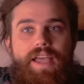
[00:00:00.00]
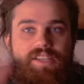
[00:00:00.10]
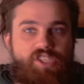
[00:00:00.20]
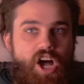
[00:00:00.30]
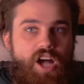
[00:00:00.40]

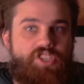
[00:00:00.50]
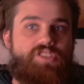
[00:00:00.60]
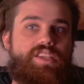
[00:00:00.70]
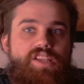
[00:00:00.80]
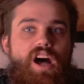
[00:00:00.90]
and
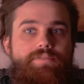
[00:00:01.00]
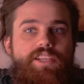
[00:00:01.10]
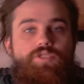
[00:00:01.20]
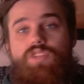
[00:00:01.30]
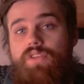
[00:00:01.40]
touch these
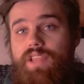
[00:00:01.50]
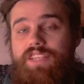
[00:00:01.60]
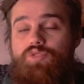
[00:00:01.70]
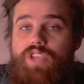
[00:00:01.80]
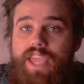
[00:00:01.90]
objects, which I
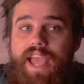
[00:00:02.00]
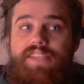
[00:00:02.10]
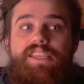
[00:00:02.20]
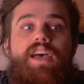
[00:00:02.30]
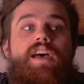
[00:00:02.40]
realize you can't,